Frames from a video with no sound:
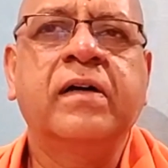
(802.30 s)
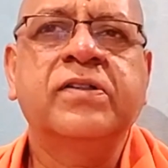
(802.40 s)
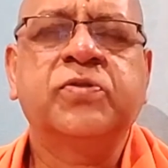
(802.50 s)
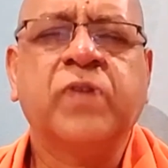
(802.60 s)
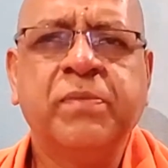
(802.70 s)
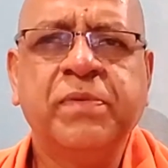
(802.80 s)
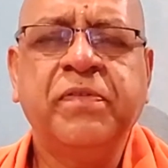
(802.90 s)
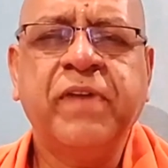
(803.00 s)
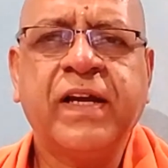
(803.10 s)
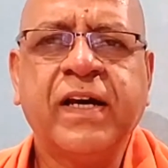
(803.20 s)
Swami
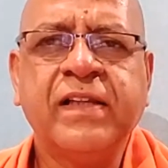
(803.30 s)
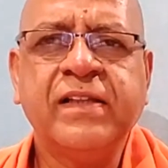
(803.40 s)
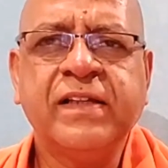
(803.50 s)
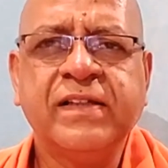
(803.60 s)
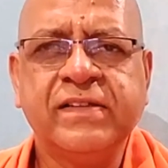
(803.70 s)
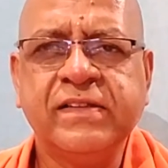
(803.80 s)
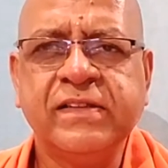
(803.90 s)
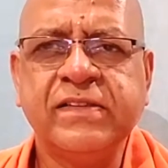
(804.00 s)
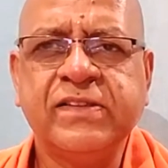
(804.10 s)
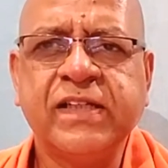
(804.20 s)
Vivekananda,
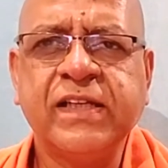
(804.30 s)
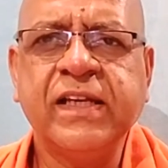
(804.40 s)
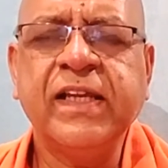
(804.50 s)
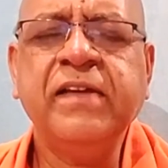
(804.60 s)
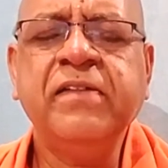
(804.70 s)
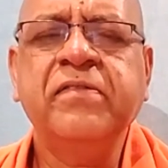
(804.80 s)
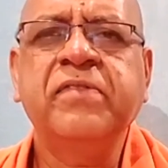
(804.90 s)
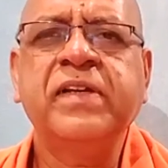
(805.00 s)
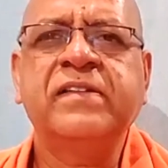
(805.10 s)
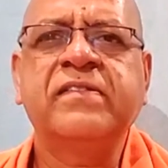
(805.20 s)
generally,
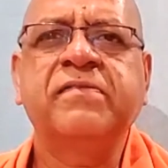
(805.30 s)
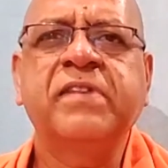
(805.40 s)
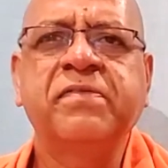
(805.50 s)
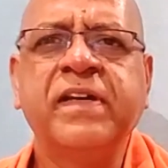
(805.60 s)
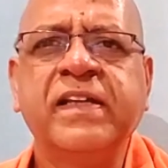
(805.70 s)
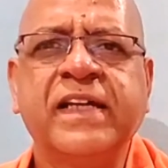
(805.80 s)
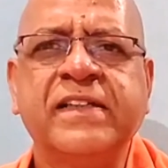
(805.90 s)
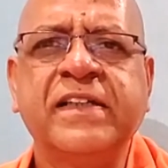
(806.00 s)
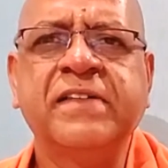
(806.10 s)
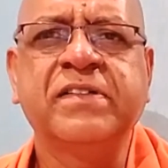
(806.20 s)
we feel that
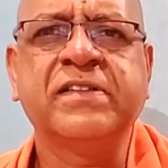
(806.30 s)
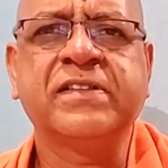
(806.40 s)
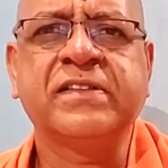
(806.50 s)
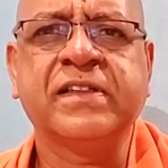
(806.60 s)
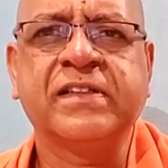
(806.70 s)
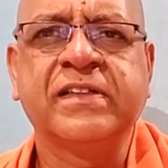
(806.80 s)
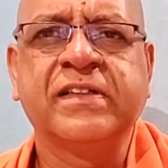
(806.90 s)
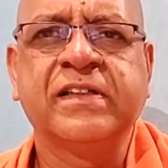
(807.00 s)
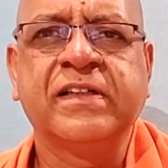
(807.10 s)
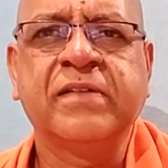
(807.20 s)
he was
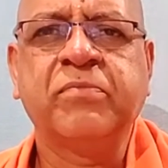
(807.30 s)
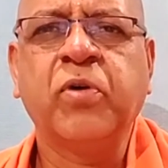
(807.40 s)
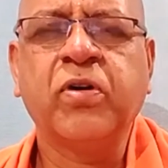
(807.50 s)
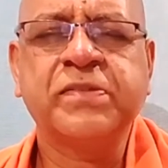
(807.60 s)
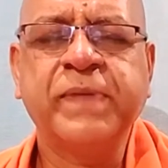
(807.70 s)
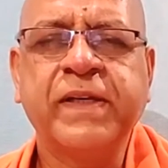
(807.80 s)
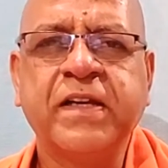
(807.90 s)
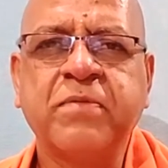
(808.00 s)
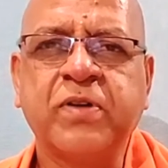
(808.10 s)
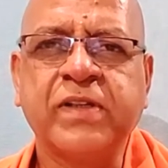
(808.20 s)
more speaking
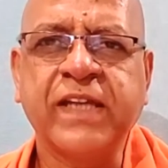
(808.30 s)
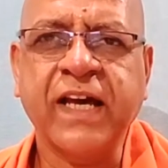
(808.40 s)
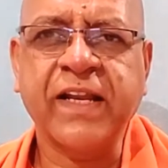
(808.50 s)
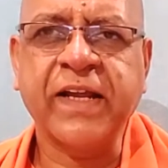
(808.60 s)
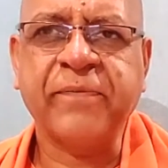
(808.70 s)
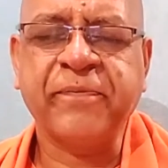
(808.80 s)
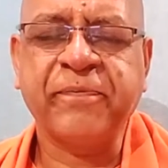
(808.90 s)
about jnana.